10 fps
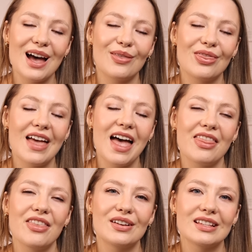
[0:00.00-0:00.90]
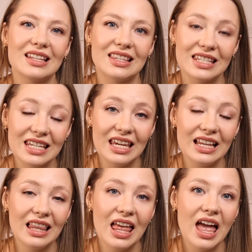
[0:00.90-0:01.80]
out there, there is a
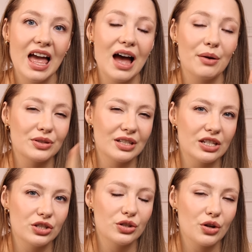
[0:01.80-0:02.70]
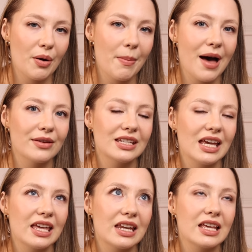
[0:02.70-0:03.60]
deal I want to let you know about. It
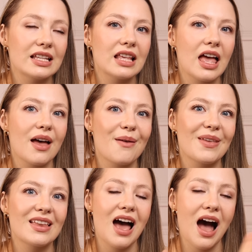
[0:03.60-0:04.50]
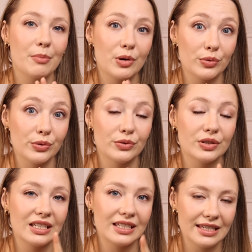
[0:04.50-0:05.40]
is an
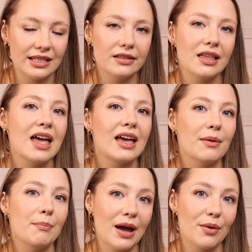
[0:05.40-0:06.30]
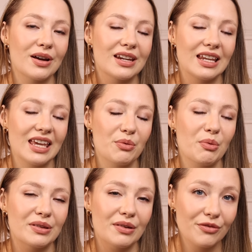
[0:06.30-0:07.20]
Amarud deal. Buy one and get
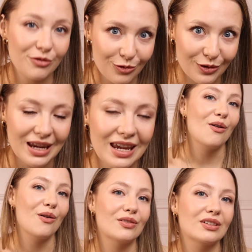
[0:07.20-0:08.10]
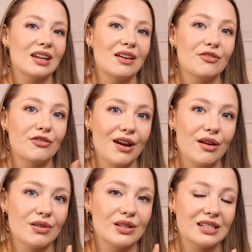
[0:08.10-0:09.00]
one free on
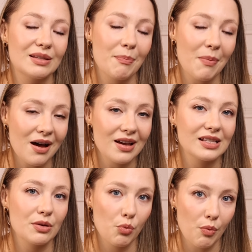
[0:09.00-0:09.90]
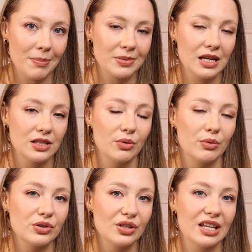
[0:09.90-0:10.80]
FragranceBuy's website. So I
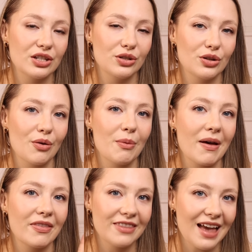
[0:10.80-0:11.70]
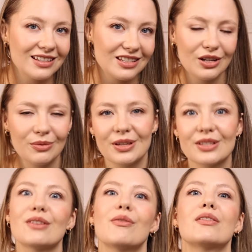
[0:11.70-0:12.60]
want to let you know about that deal
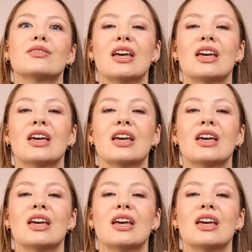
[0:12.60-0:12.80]
because around